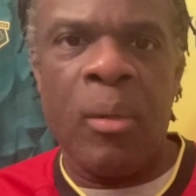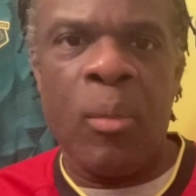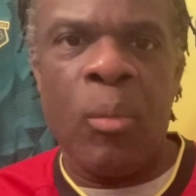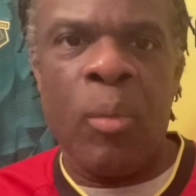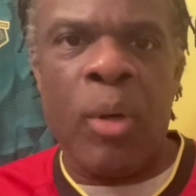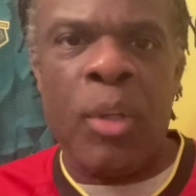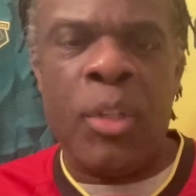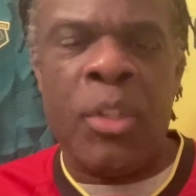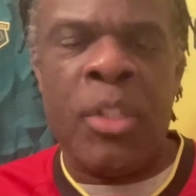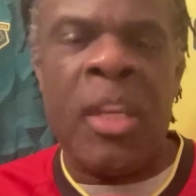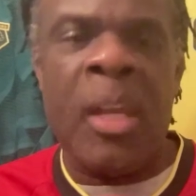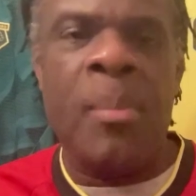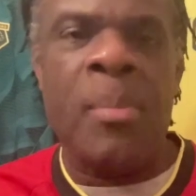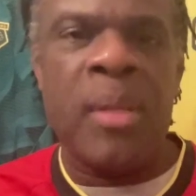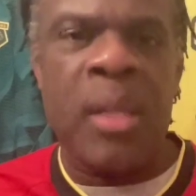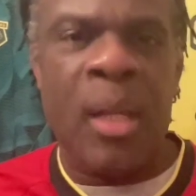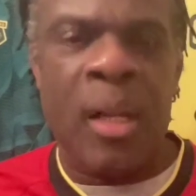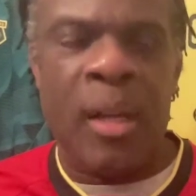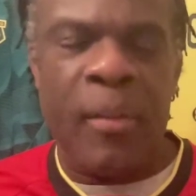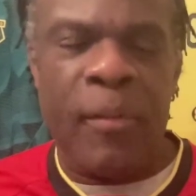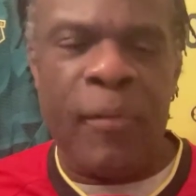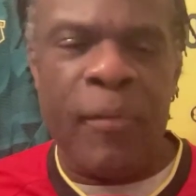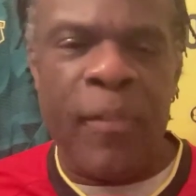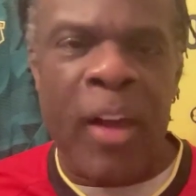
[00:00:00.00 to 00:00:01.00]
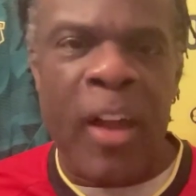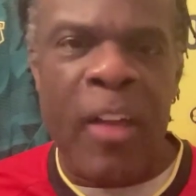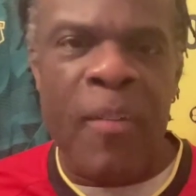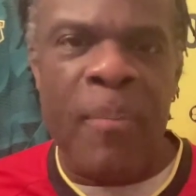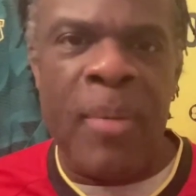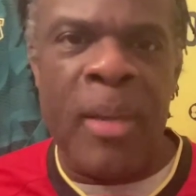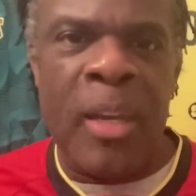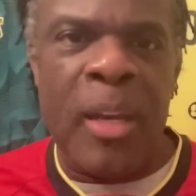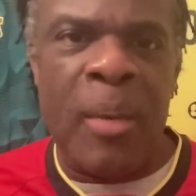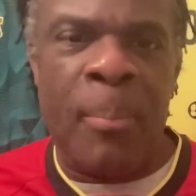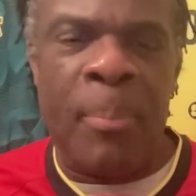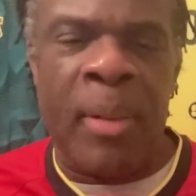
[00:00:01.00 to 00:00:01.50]
which seems like a
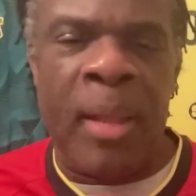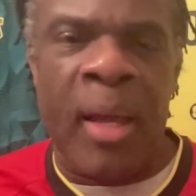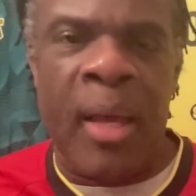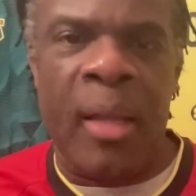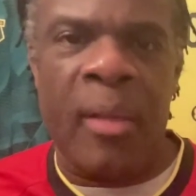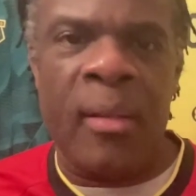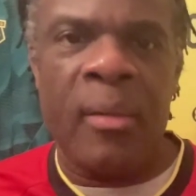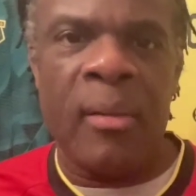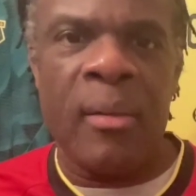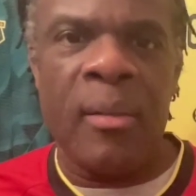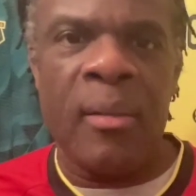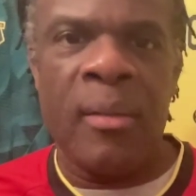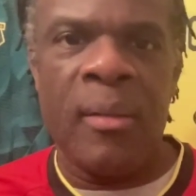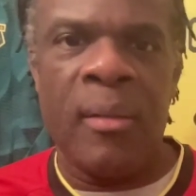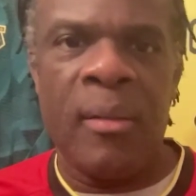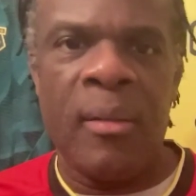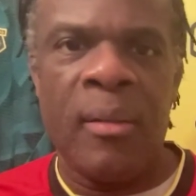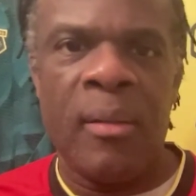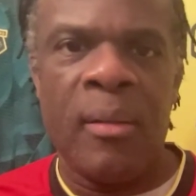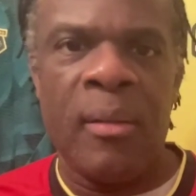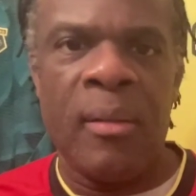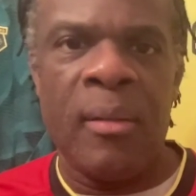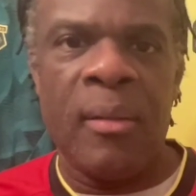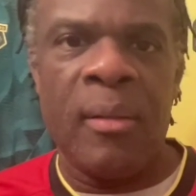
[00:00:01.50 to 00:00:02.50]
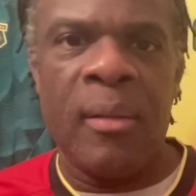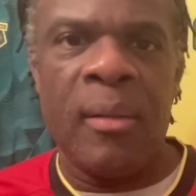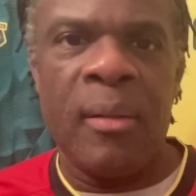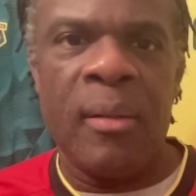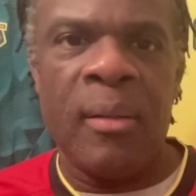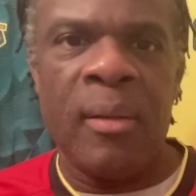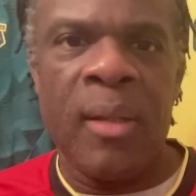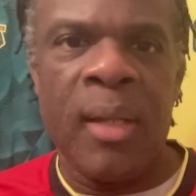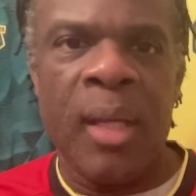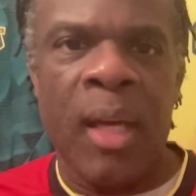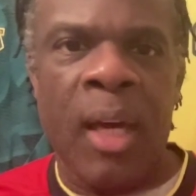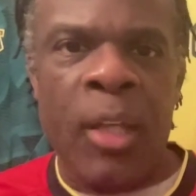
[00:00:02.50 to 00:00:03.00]
5-minute plan,
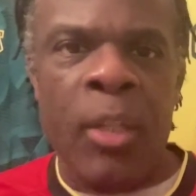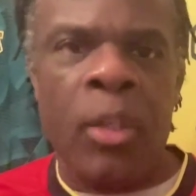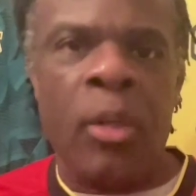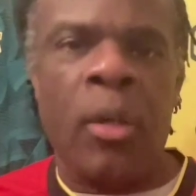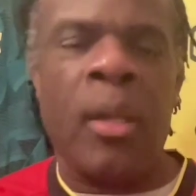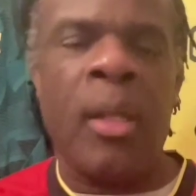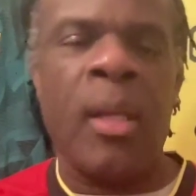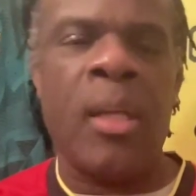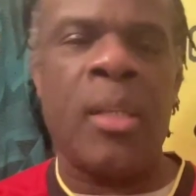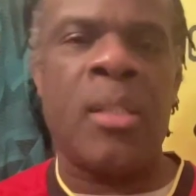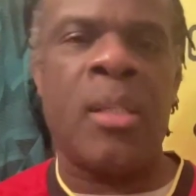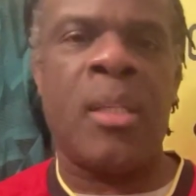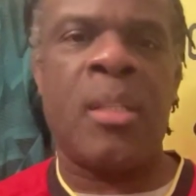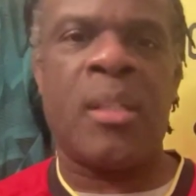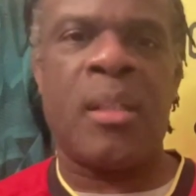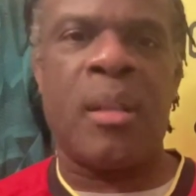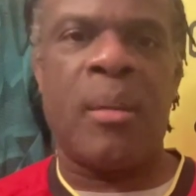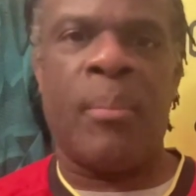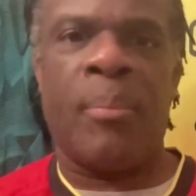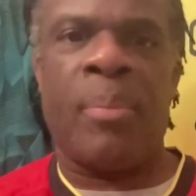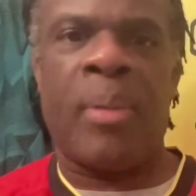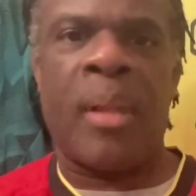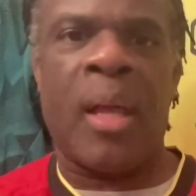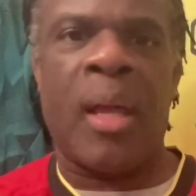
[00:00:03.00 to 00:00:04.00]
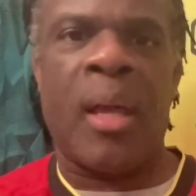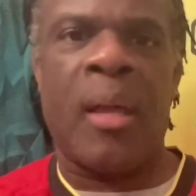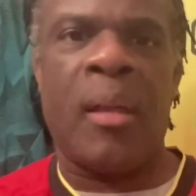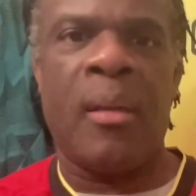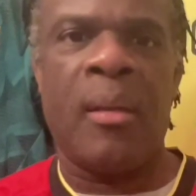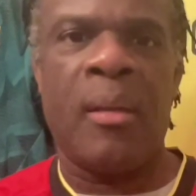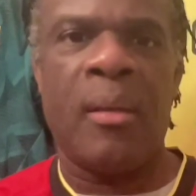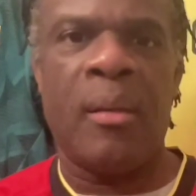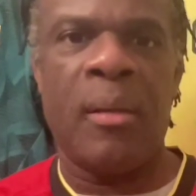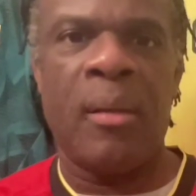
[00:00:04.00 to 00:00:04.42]
a non-existent plan,